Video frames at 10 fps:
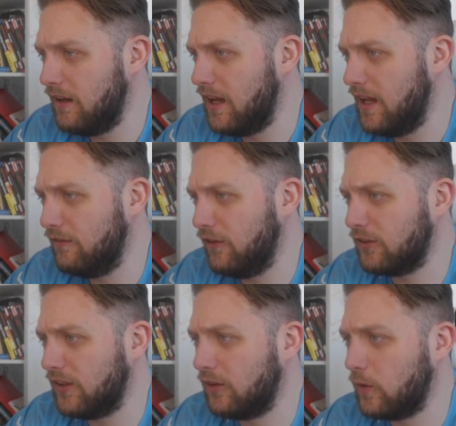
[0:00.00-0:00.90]

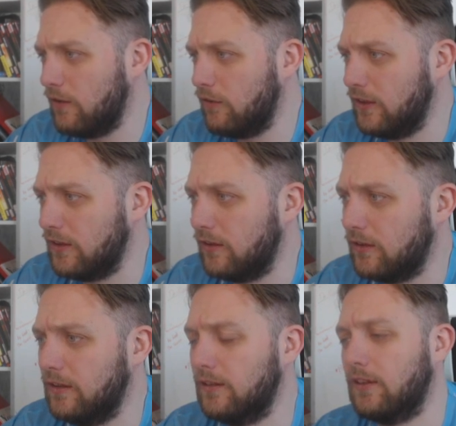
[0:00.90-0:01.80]
48 square foot
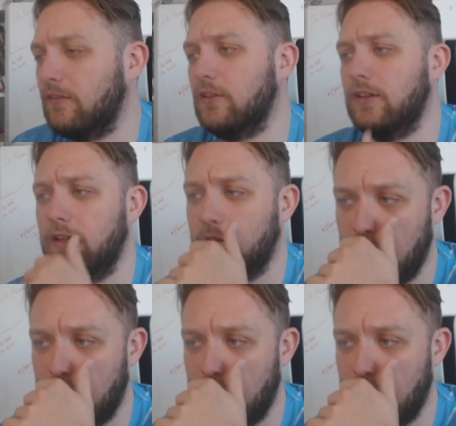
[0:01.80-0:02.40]
interlocking. Let's have a look at these